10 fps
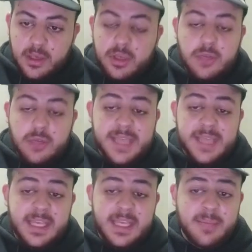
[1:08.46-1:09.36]
You can use
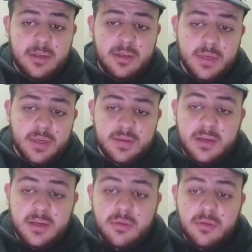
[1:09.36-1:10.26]
any email you want
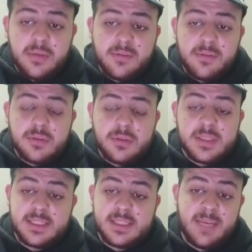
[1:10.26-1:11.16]
here. You don't have to use
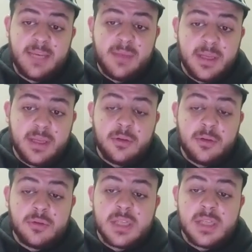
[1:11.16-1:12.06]
the same email you
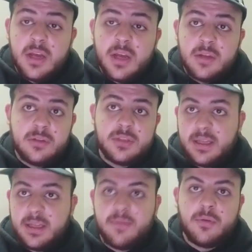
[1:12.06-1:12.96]
used to
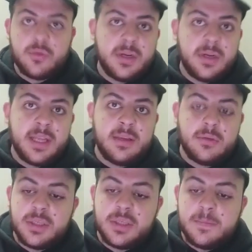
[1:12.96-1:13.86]
sign up for Twitter and
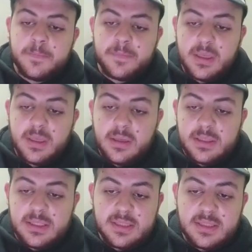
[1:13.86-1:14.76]
Notion.
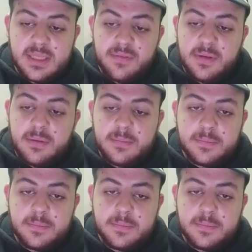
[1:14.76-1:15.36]
Start saving.